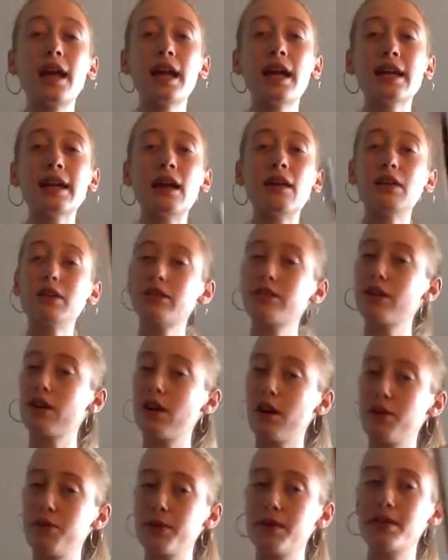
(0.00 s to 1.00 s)
Now let's start
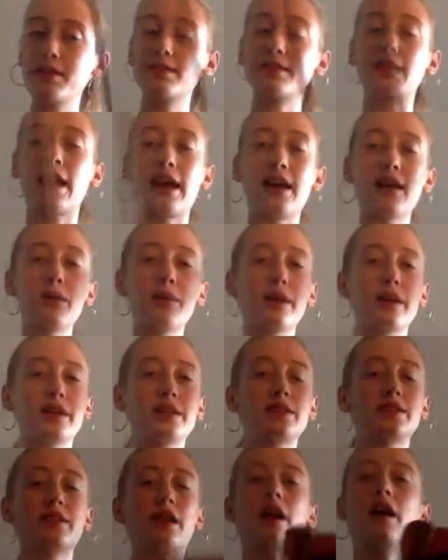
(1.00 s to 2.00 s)
off with the scale. We're going to
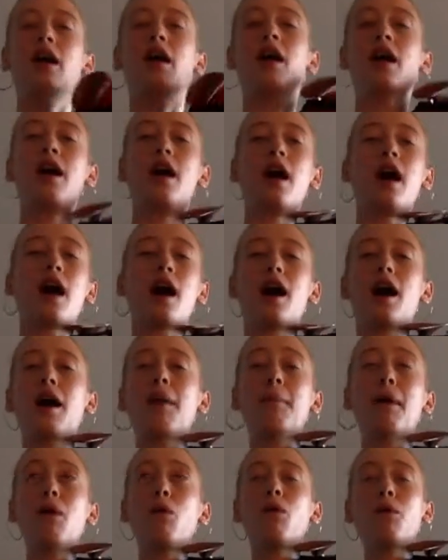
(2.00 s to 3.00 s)
start,
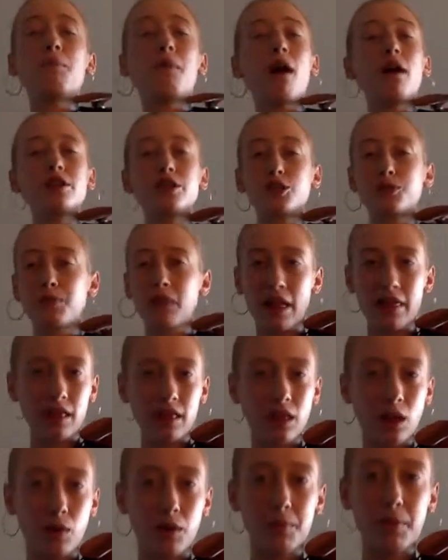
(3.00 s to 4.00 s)
I'll just play the
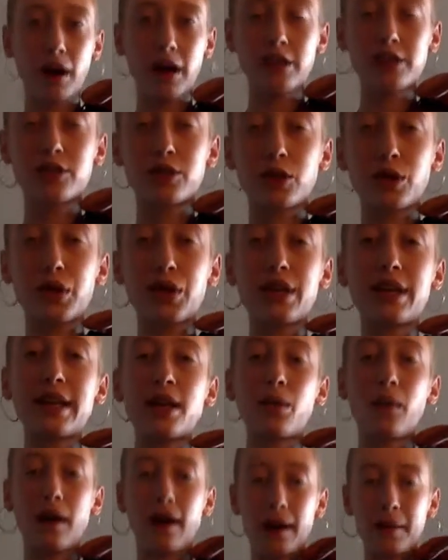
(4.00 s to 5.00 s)
lower part so you
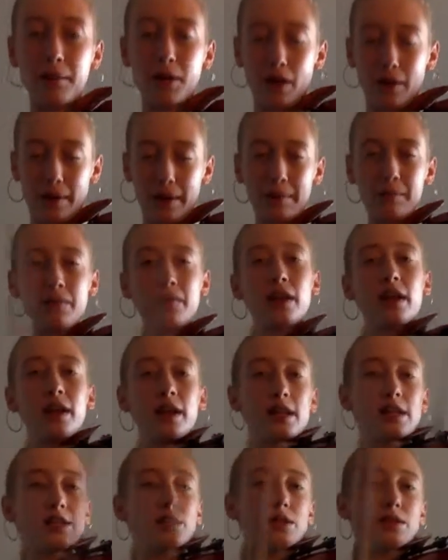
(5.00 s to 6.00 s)
hear where I'm going.
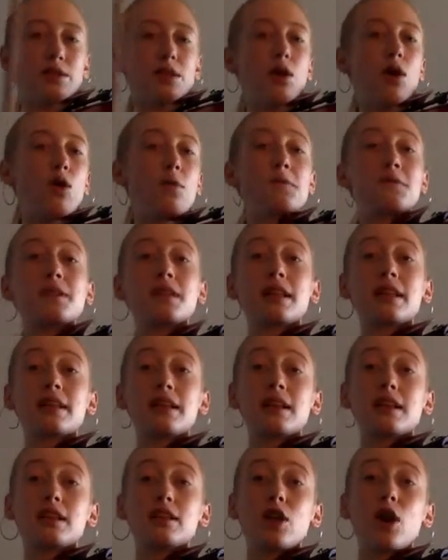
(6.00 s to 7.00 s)
So hopefully
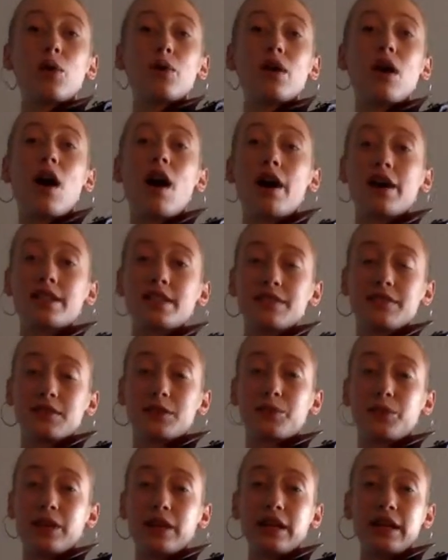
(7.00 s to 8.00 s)
the lower octave is
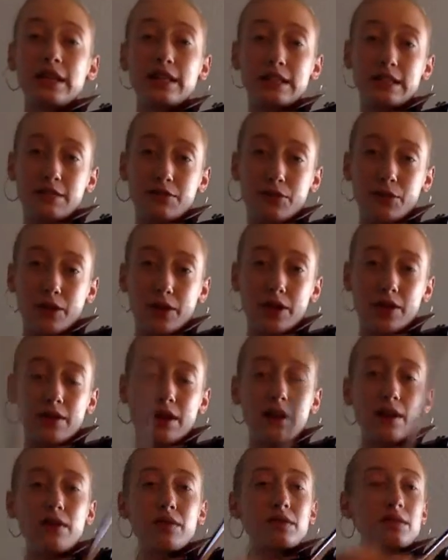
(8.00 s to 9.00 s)
pretty easy for you
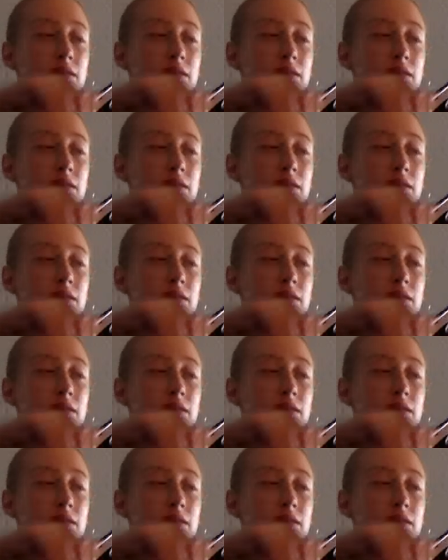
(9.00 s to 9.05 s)
now. It's